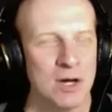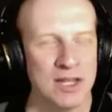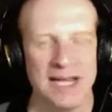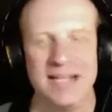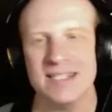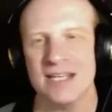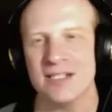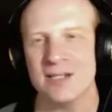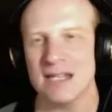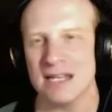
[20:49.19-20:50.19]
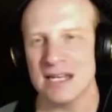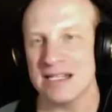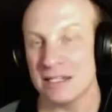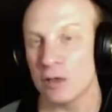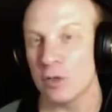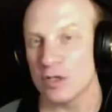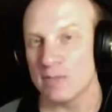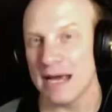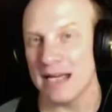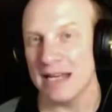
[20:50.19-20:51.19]
that says to me that a deal was
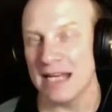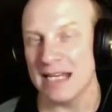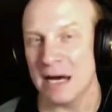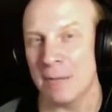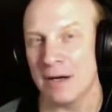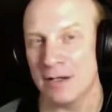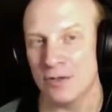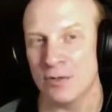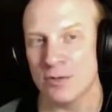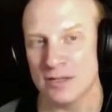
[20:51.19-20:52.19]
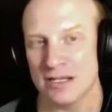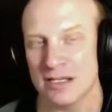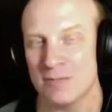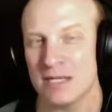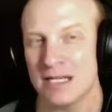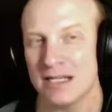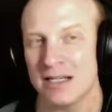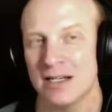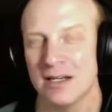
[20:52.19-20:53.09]
made, and now Politwoops is being